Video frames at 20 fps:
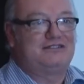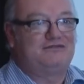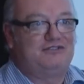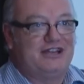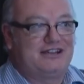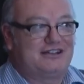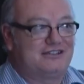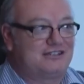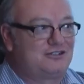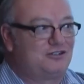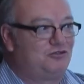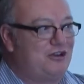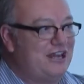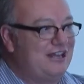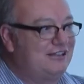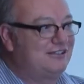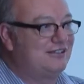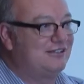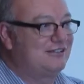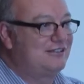Vegas.
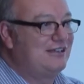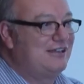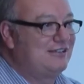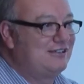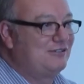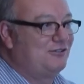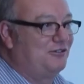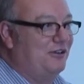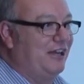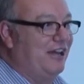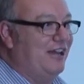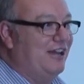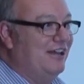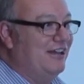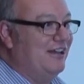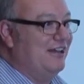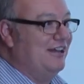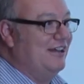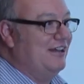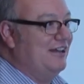Great success story.
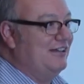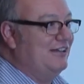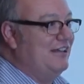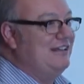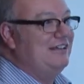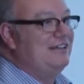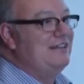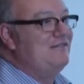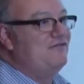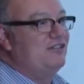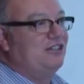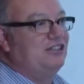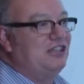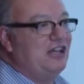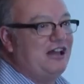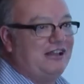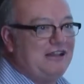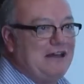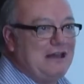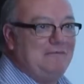They didn't even
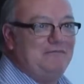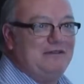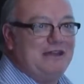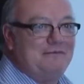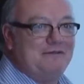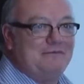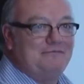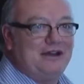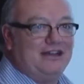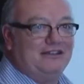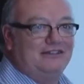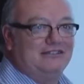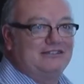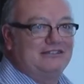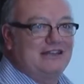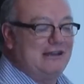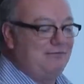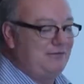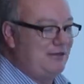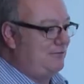tell IBM about this.
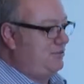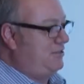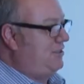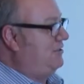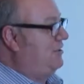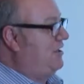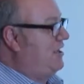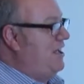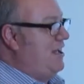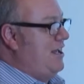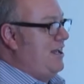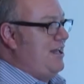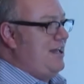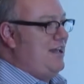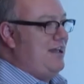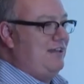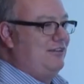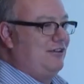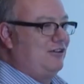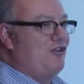IBM says,
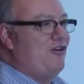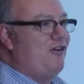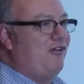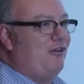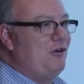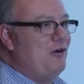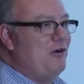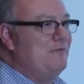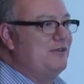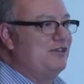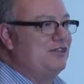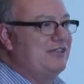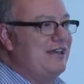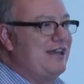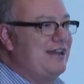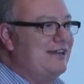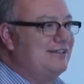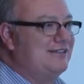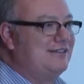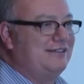hey, the call home is
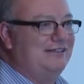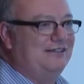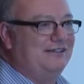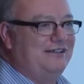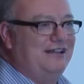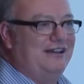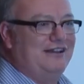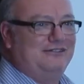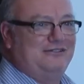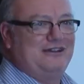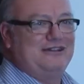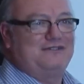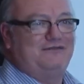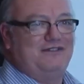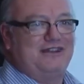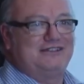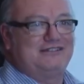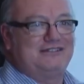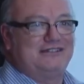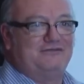saying it's in Las
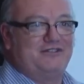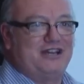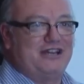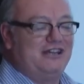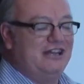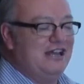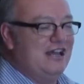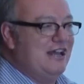Vegas, Nevada.